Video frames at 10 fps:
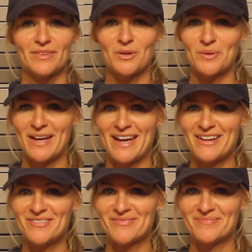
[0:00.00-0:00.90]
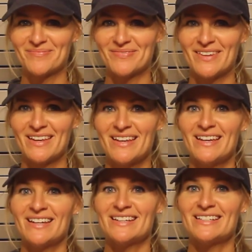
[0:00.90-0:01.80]
Okay?
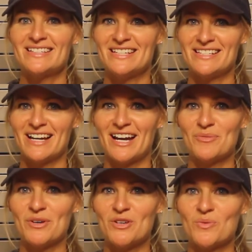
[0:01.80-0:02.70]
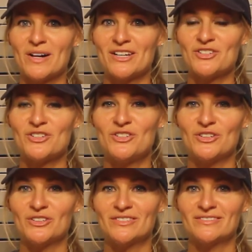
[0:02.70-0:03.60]
Decide what you want it to
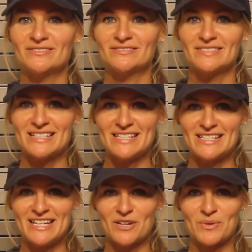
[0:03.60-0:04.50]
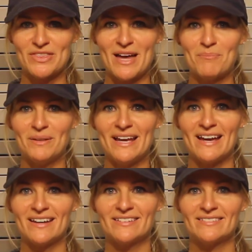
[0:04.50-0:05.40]
do, stick with that
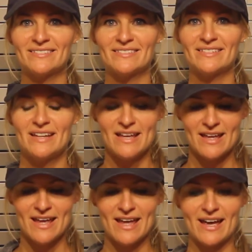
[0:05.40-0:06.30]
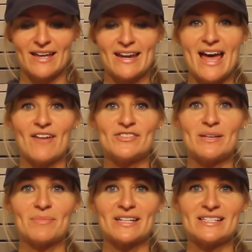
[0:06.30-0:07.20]
plan, and have
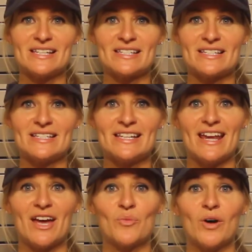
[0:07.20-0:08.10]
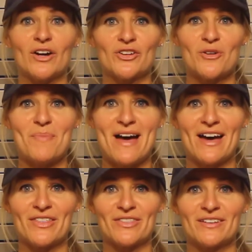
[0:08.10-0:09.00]
some consistency and walk your
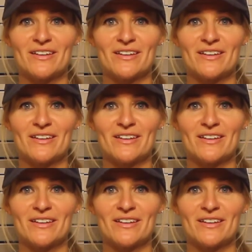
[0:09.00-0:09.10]
path.